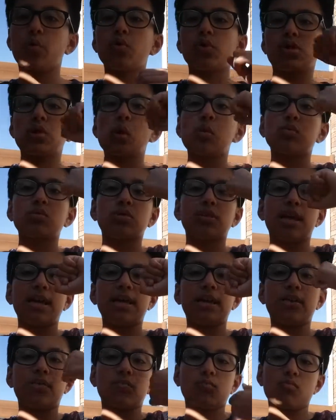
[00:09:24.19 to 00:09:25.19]
or don't
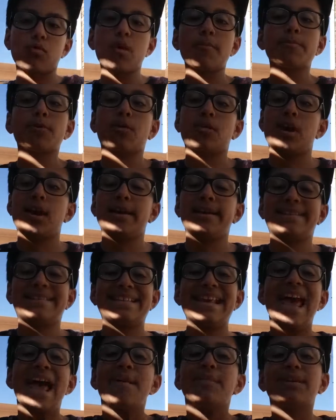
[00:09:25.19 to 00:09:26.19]
like rub your eyes,